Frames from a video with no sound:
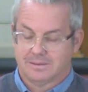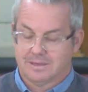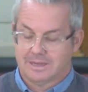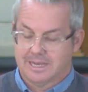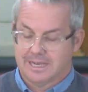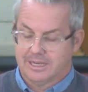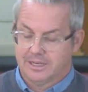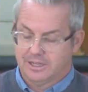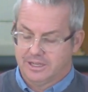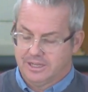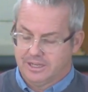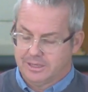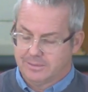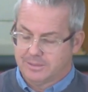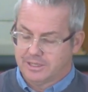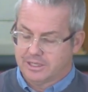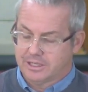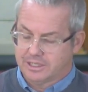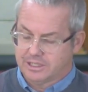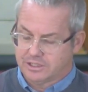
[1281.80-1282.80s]
And
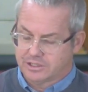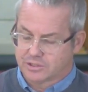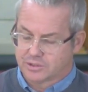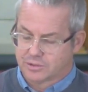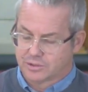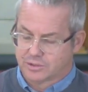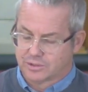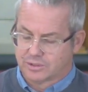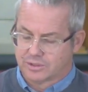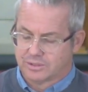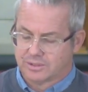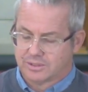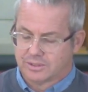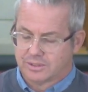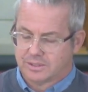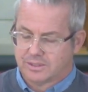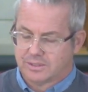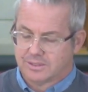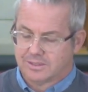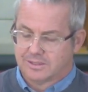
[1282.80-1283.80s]
Edom and Esau
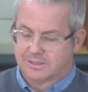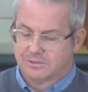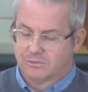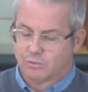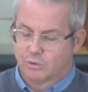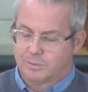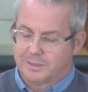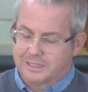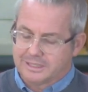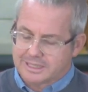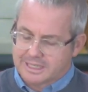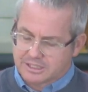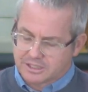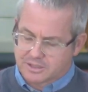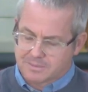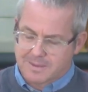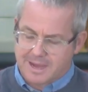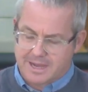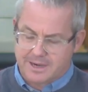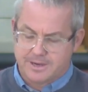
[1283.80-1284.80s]
will be
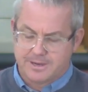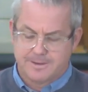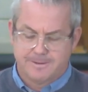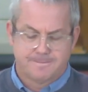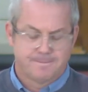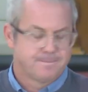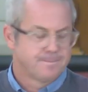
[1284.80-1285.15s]
decimated.